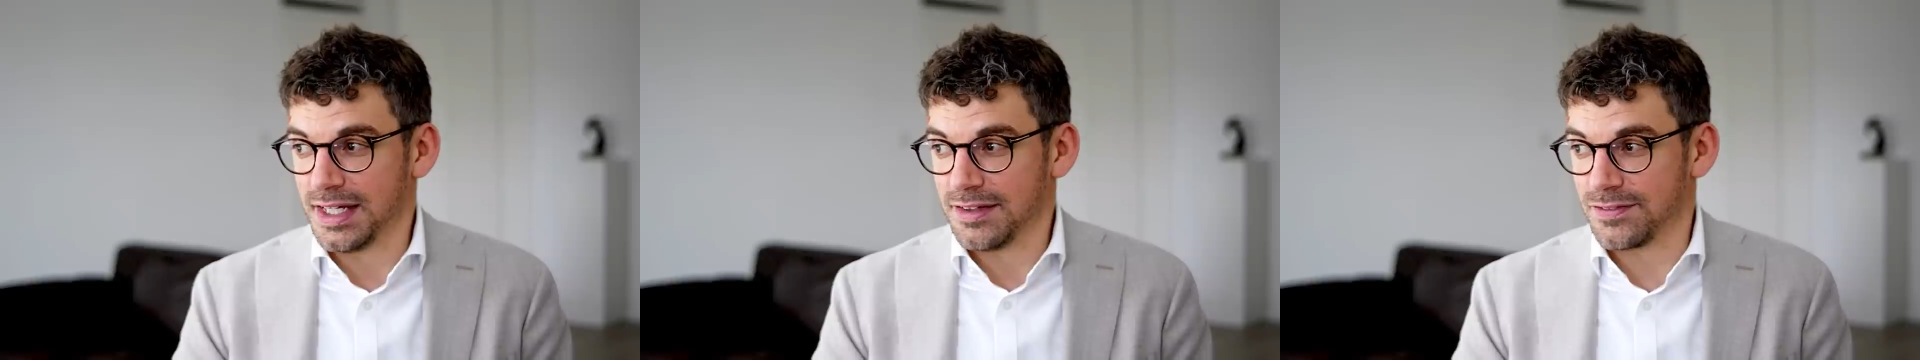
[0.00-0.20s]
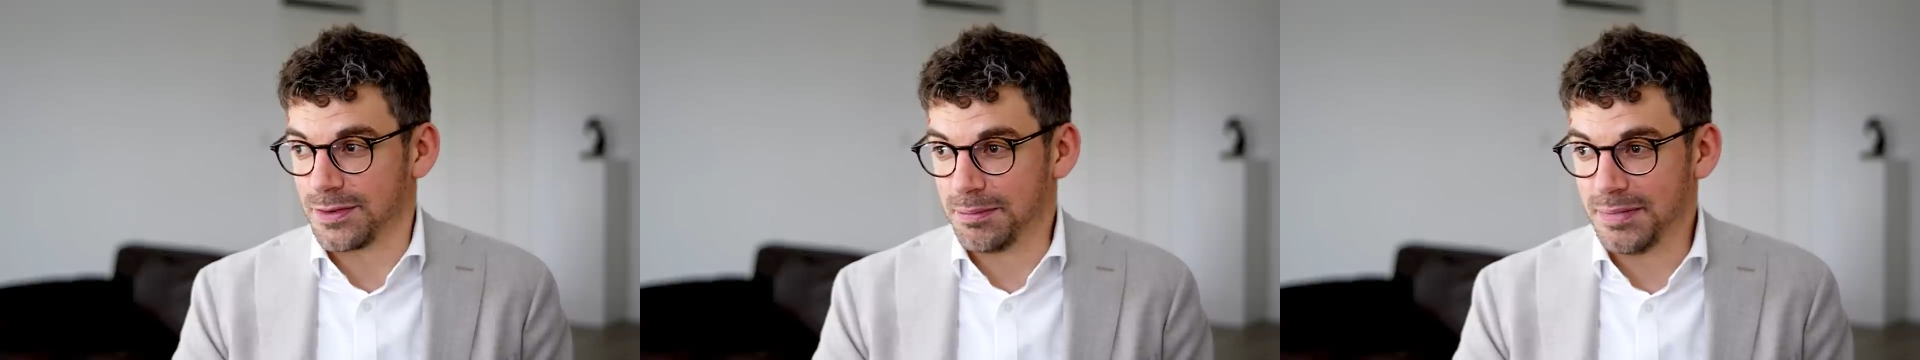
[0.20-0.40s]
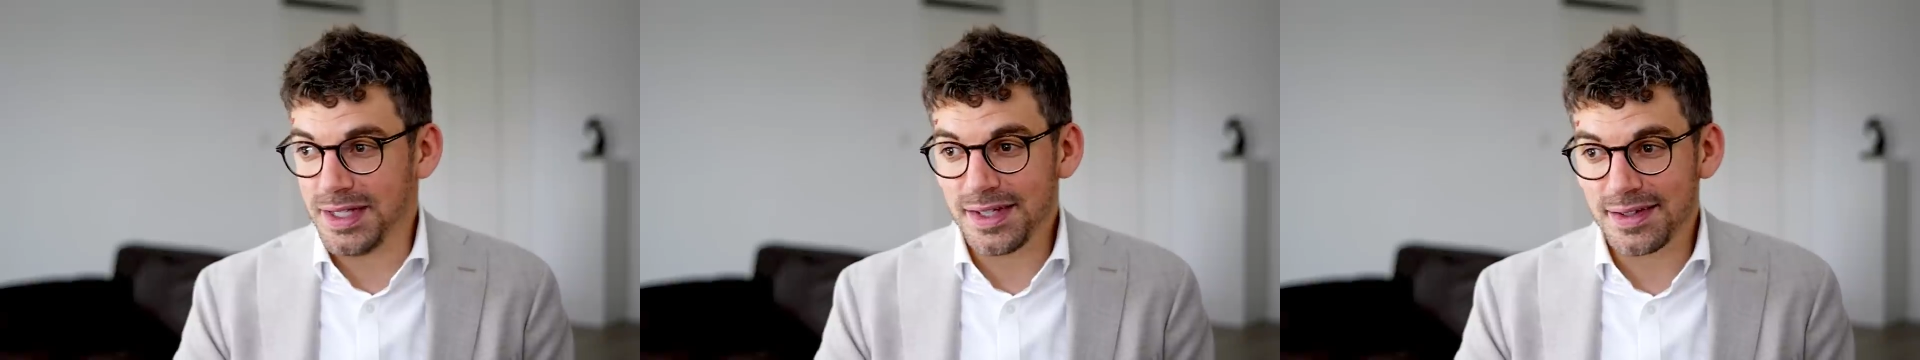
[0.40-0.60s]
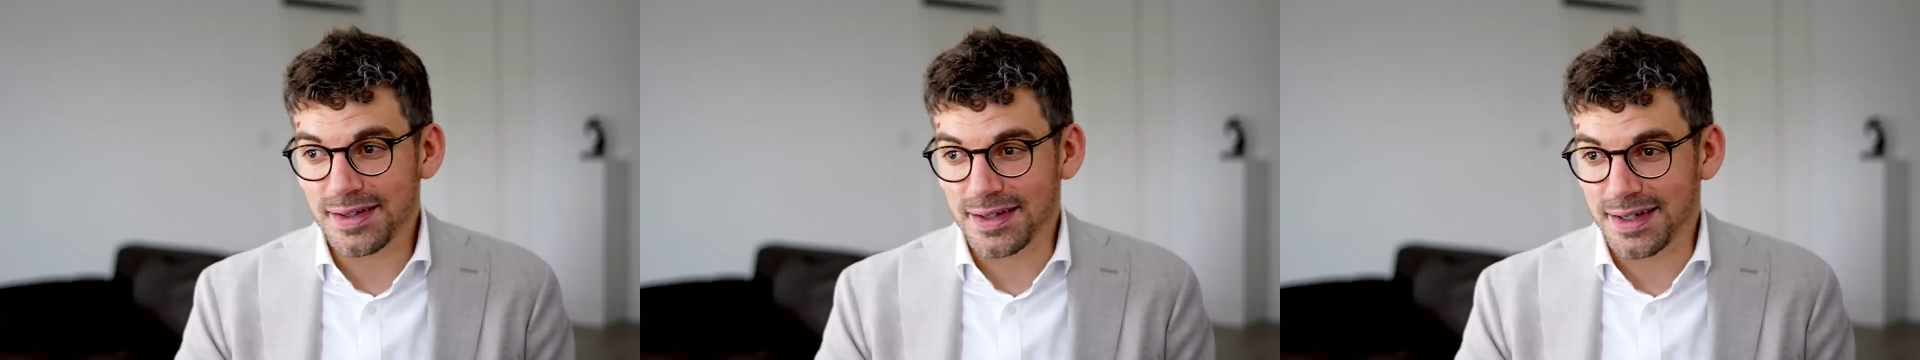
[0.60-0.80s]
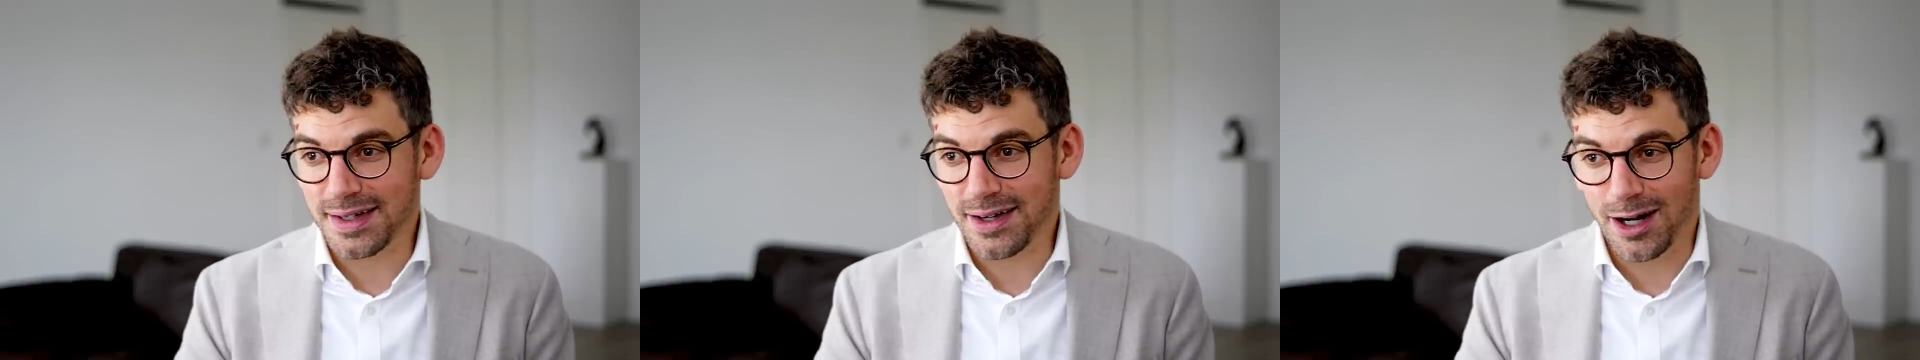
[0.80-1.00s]
For me,
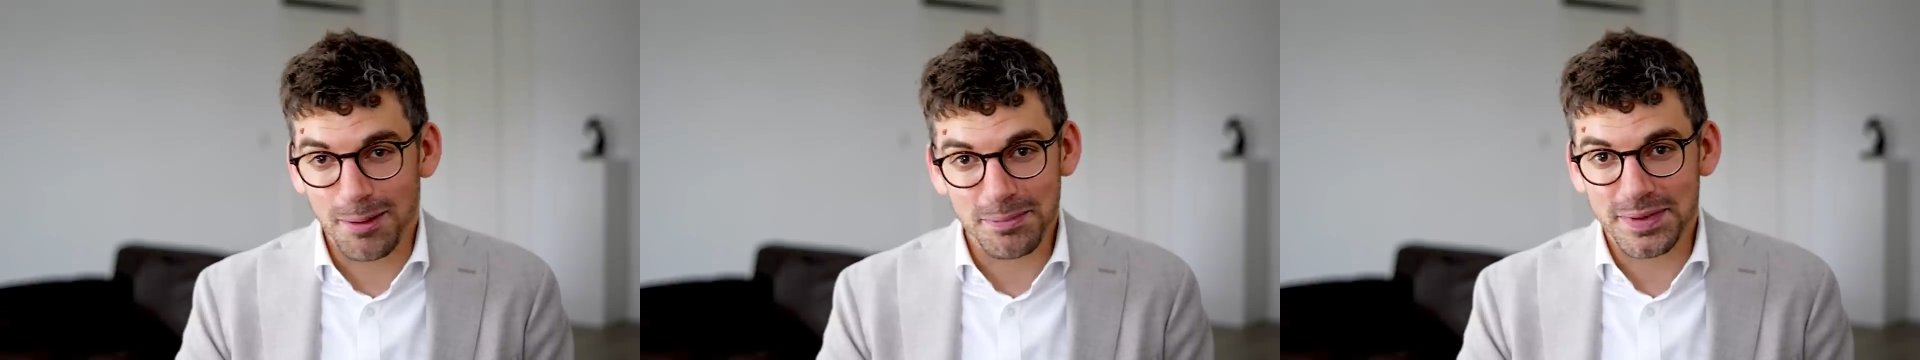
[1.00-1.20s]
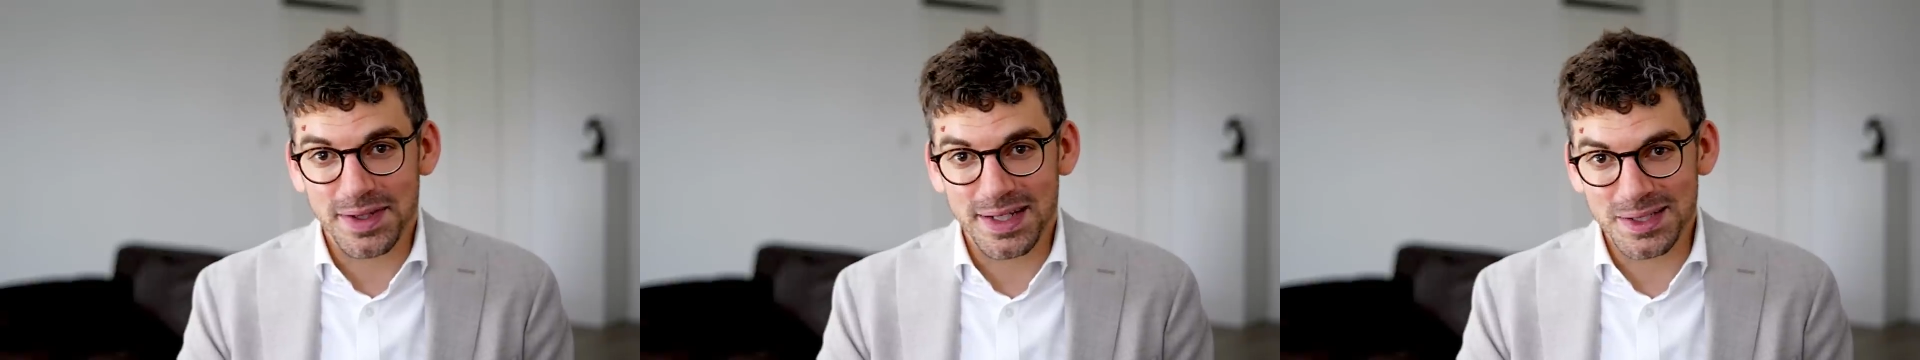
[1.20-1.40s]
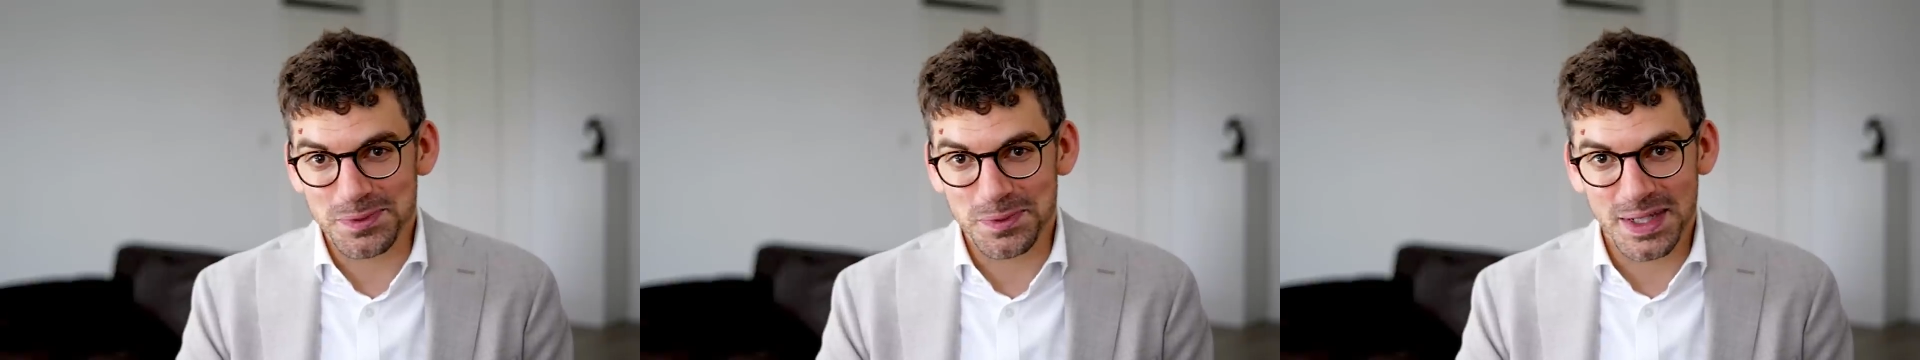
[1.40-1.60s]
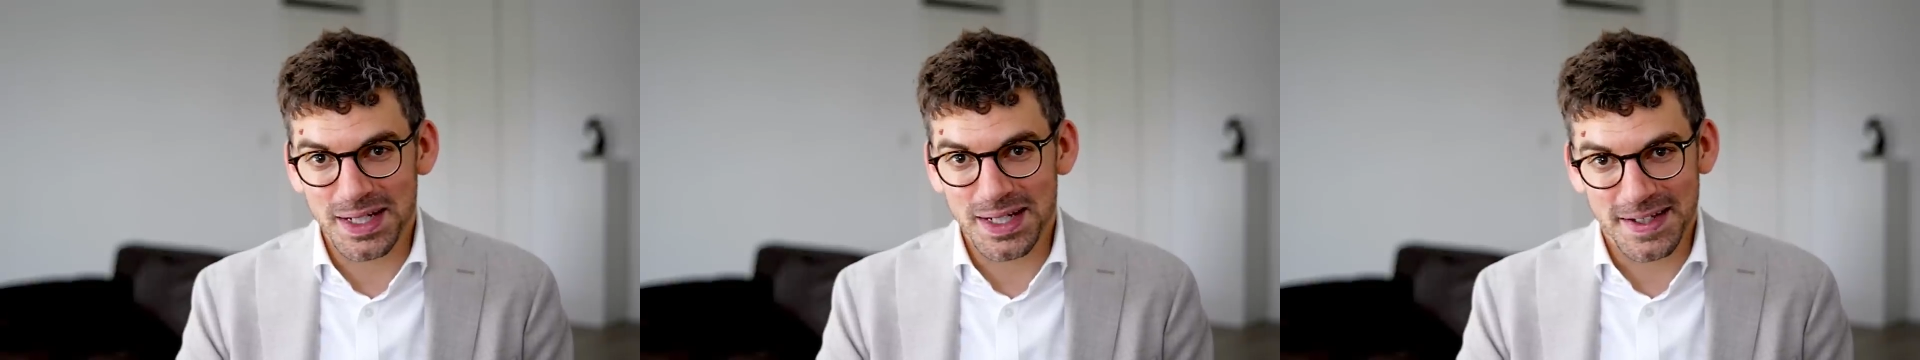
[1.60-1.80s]
the company is really